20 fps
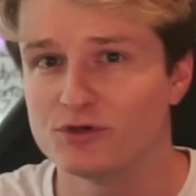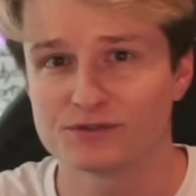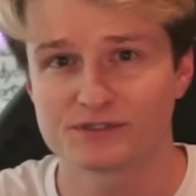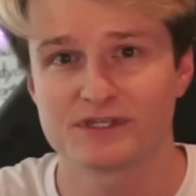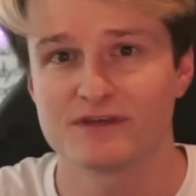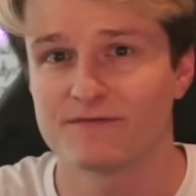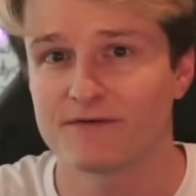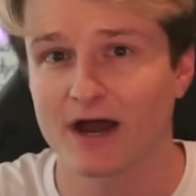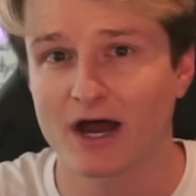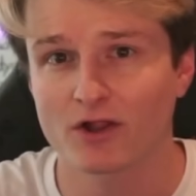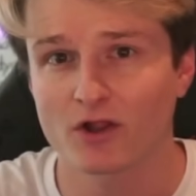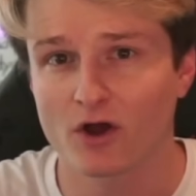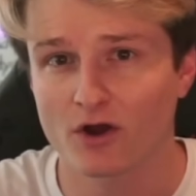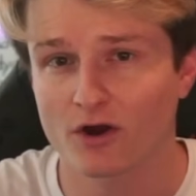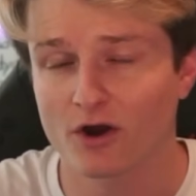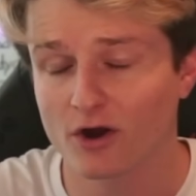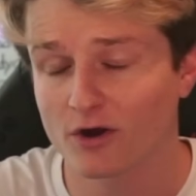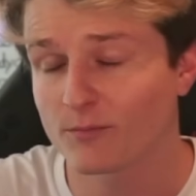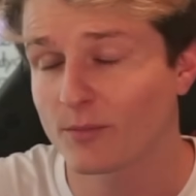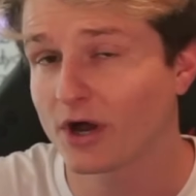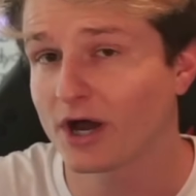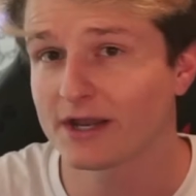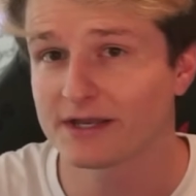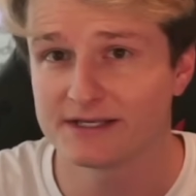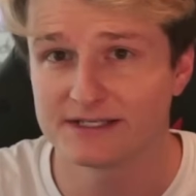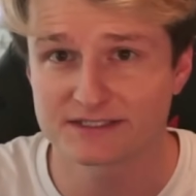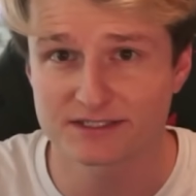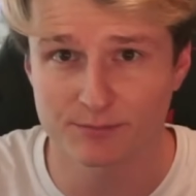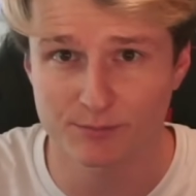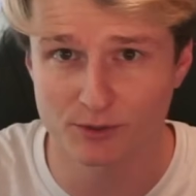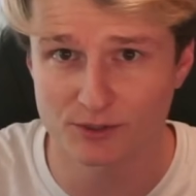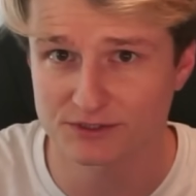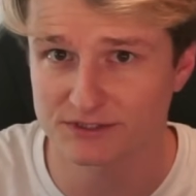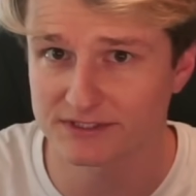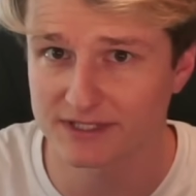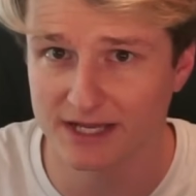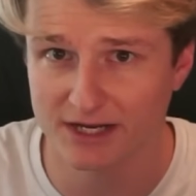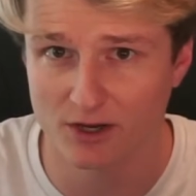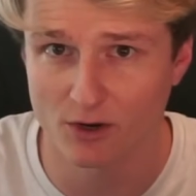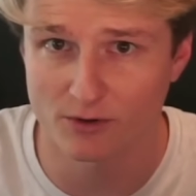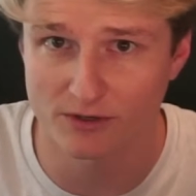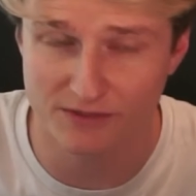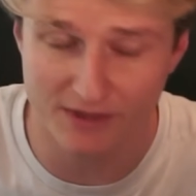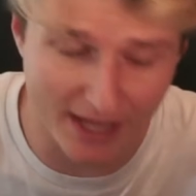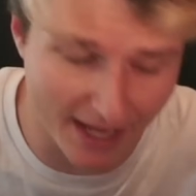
use the Val RR bot, he's the person that coded